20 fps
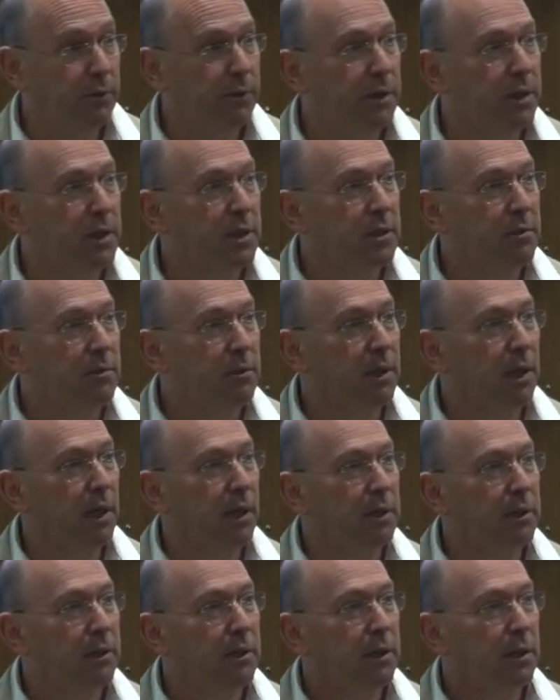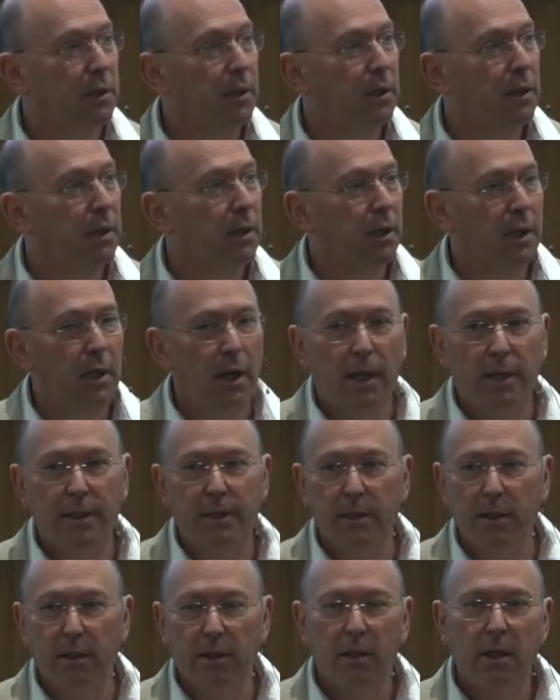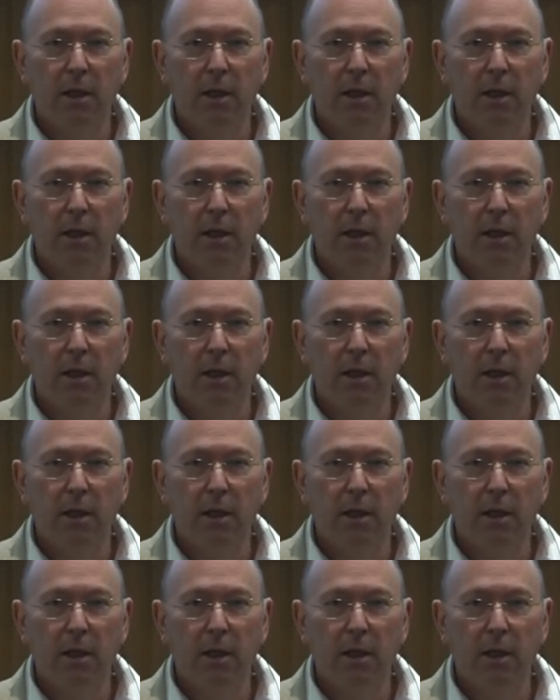turns me in that idea.